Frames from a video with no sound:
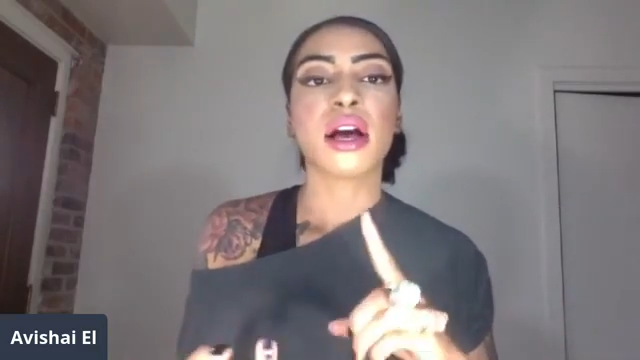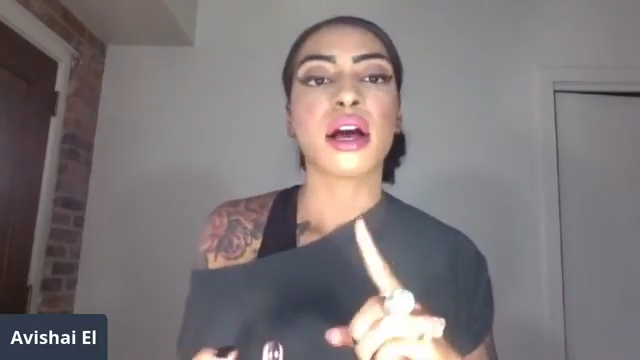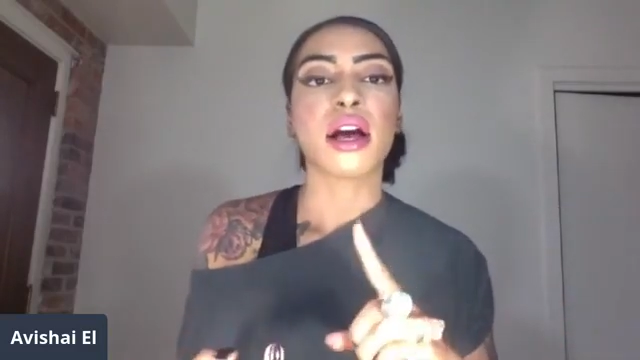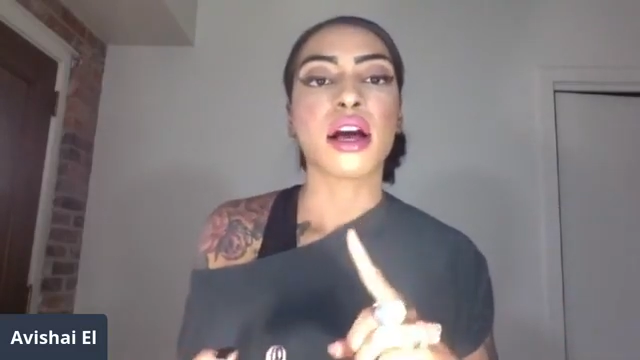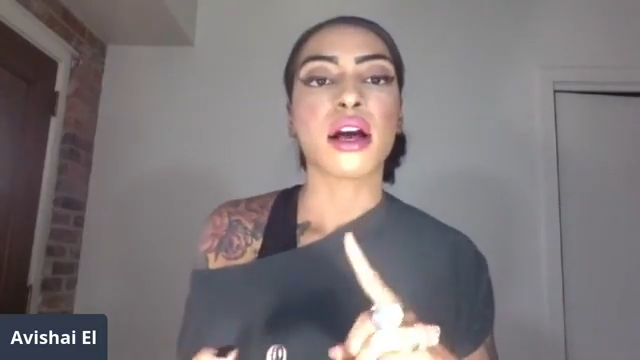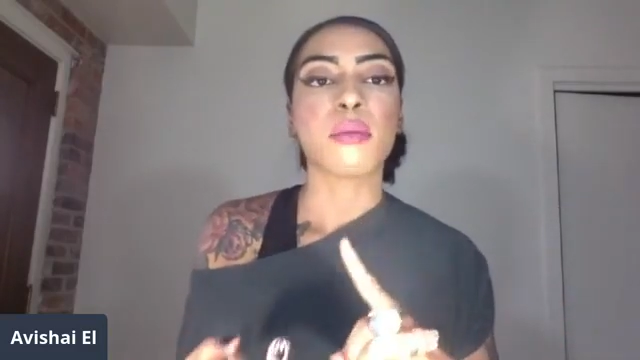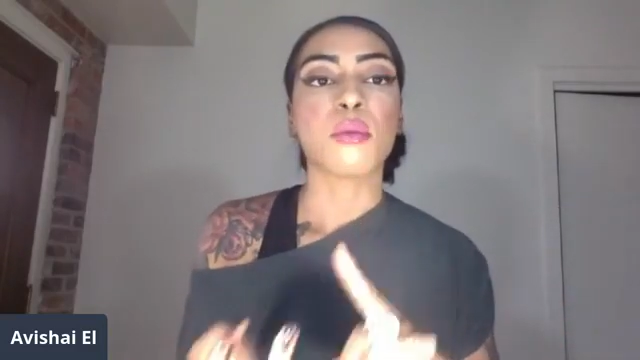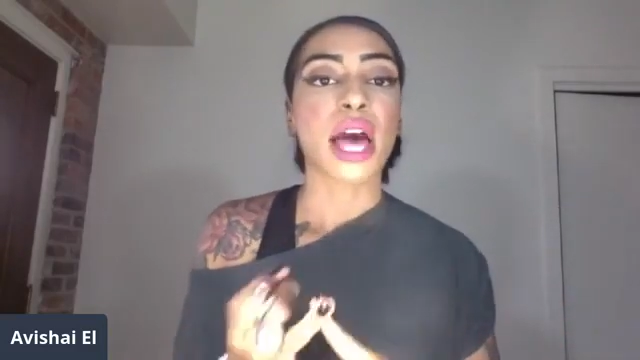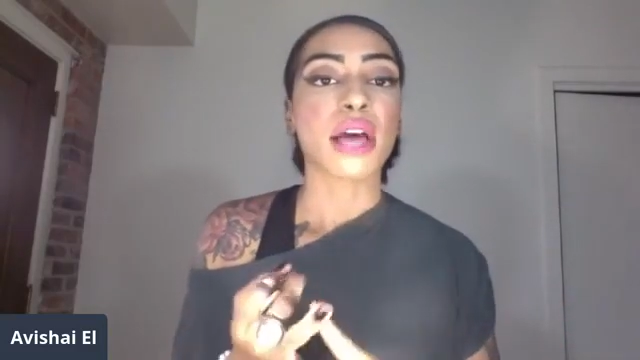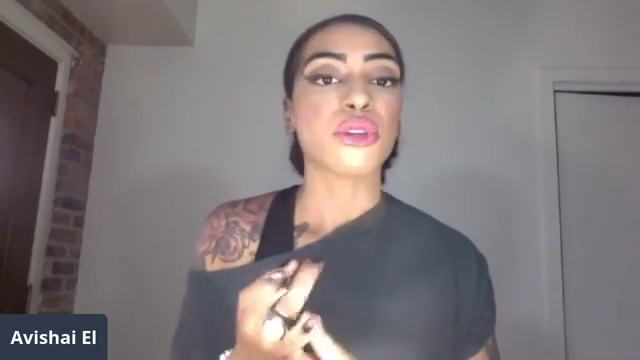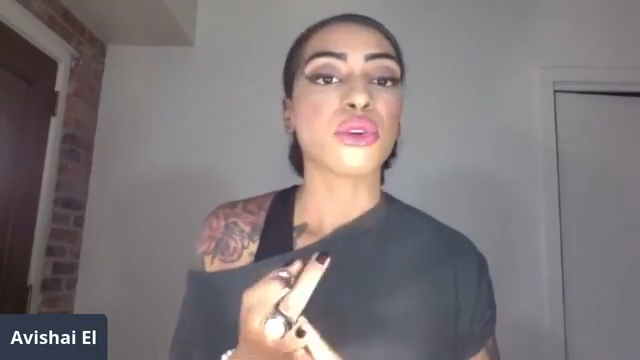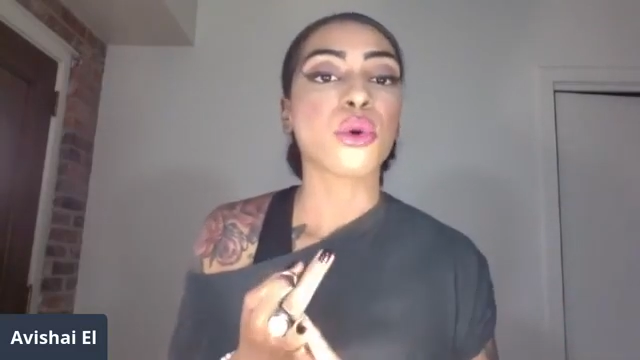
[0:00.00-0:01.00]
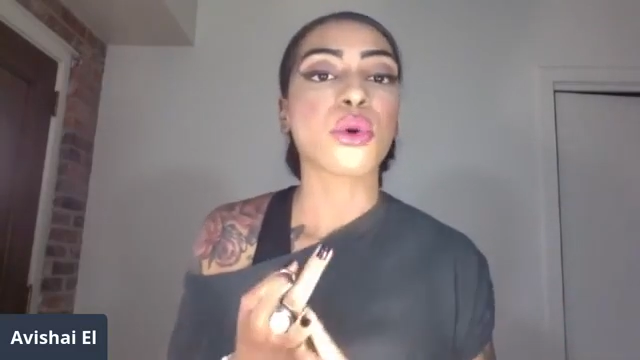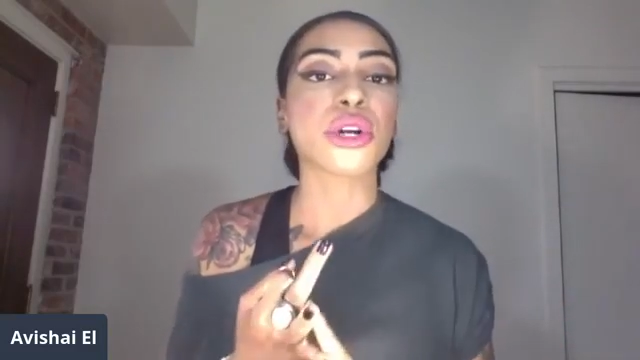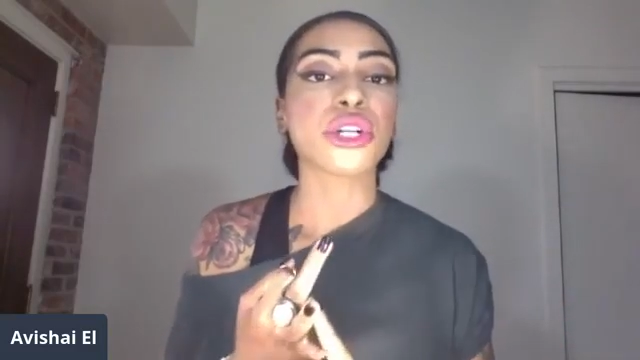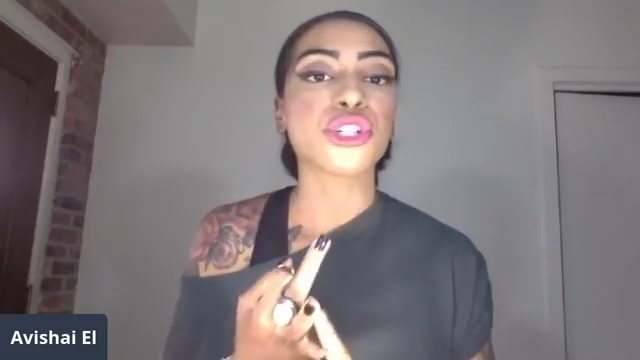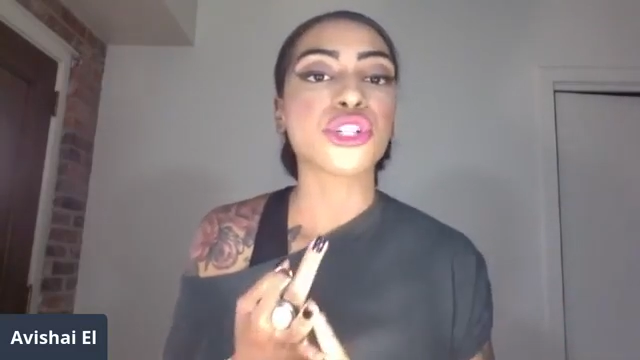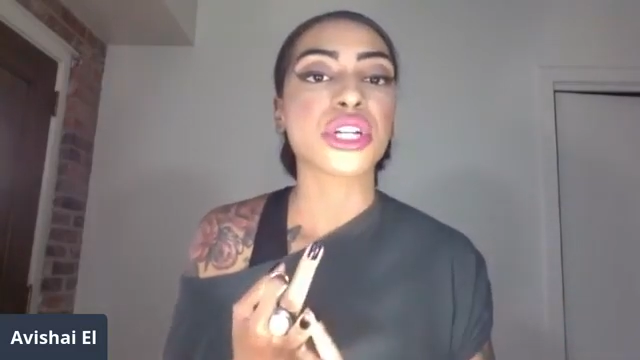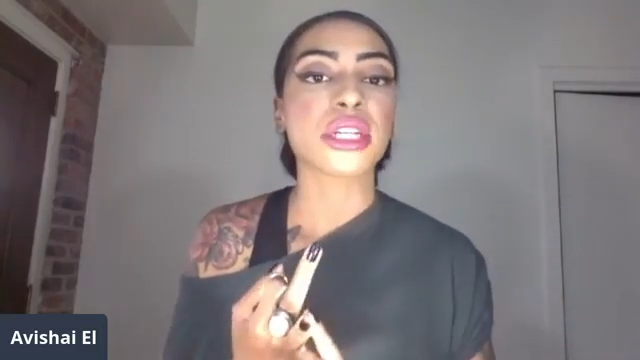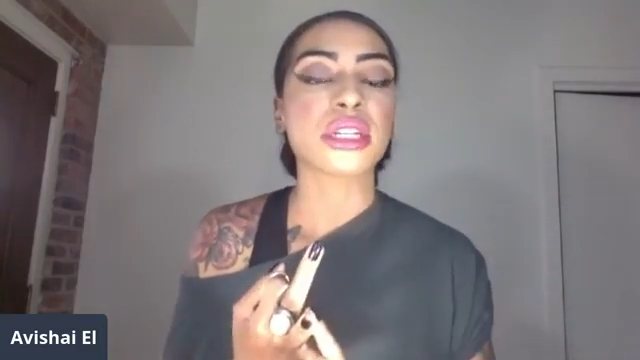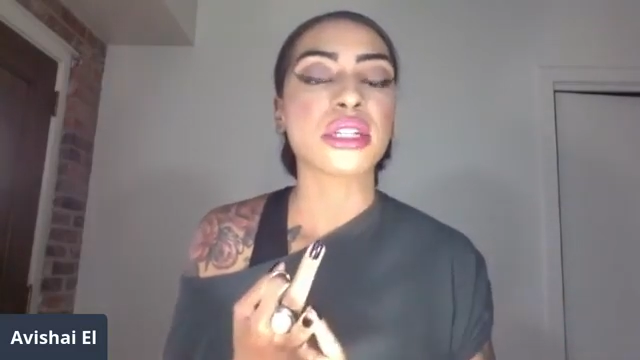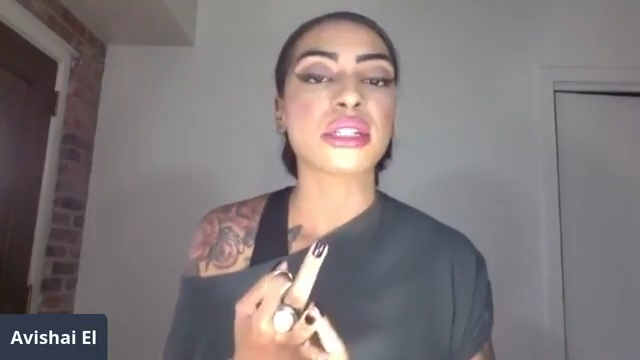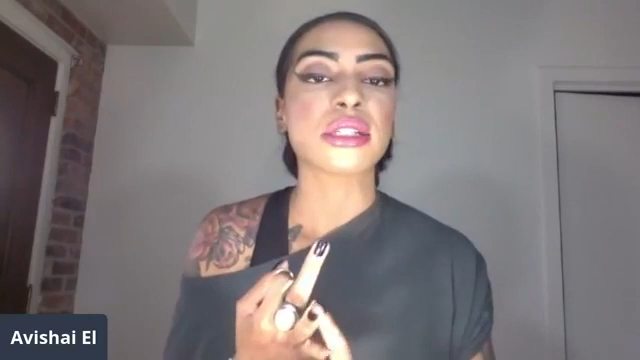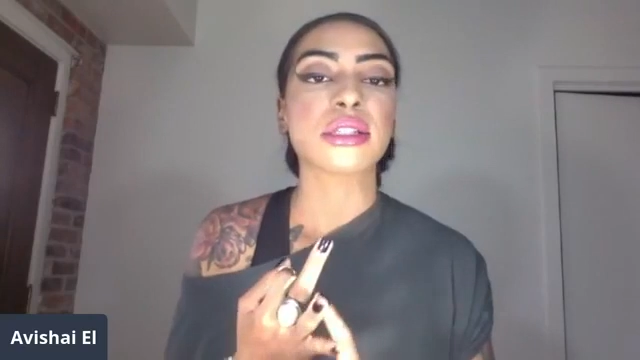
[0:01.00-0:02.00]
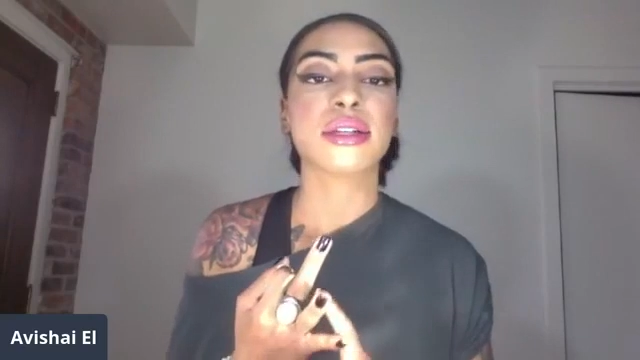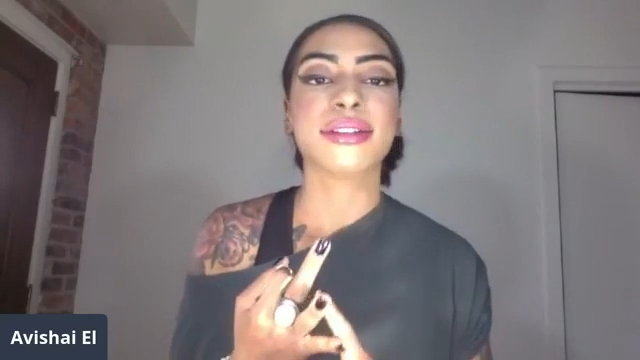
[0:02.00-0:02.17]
um, wild oranges.